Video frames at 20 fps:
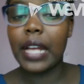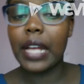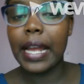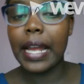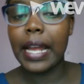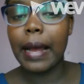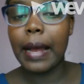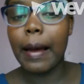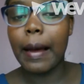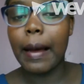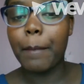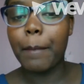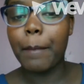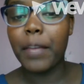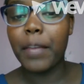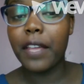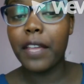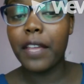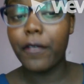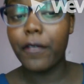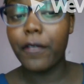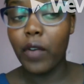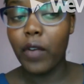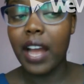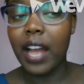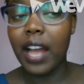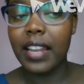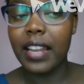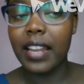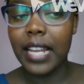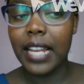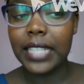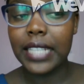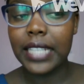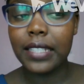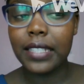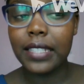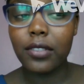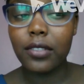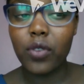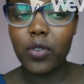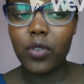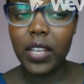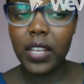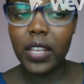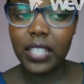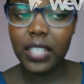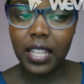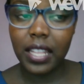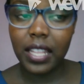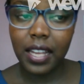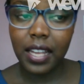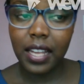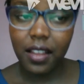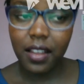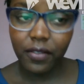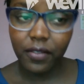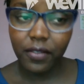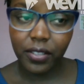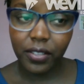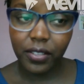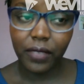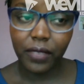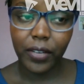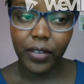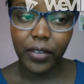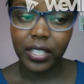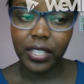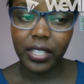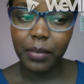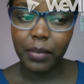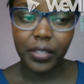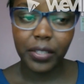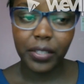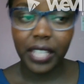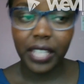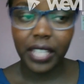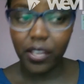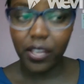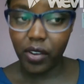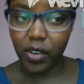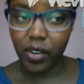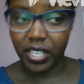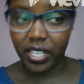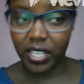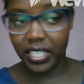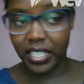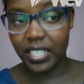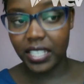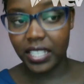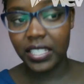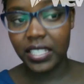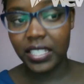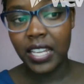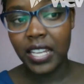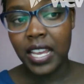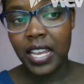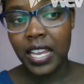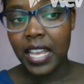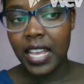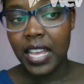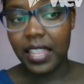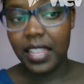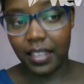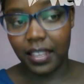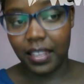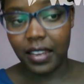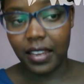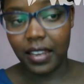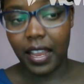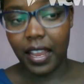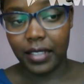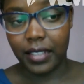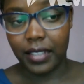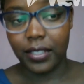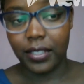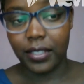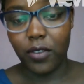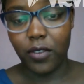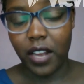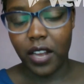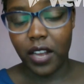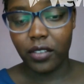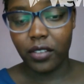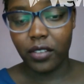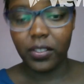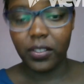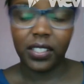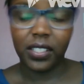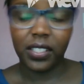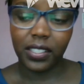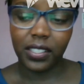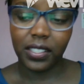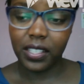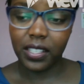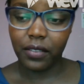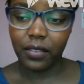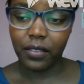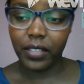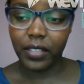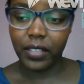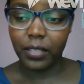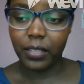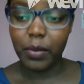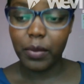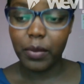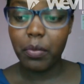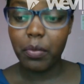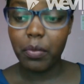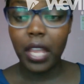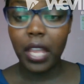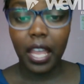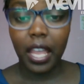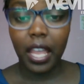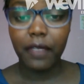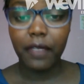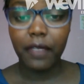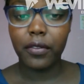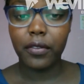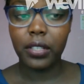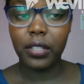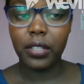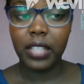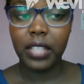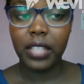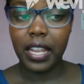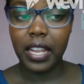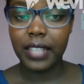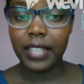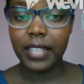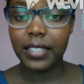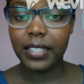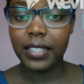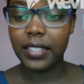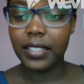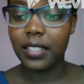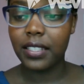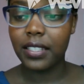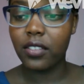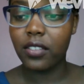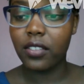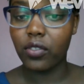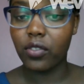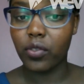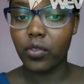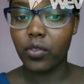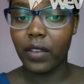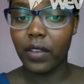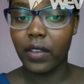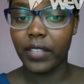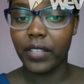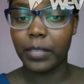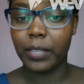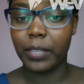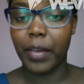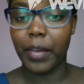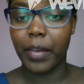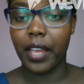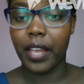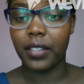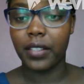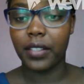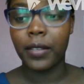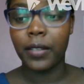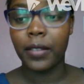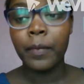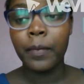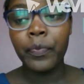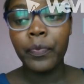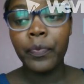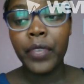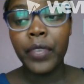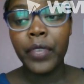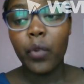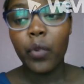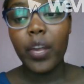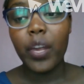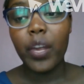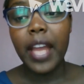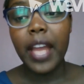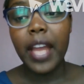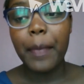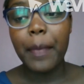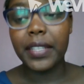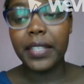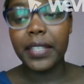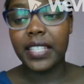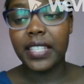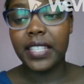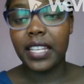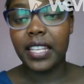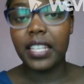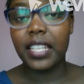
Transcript: if you had a license to enter the land, for example, say you're a tenant, then yes, you can use it as a defense, but be careful, the license need not to have expired. What happens then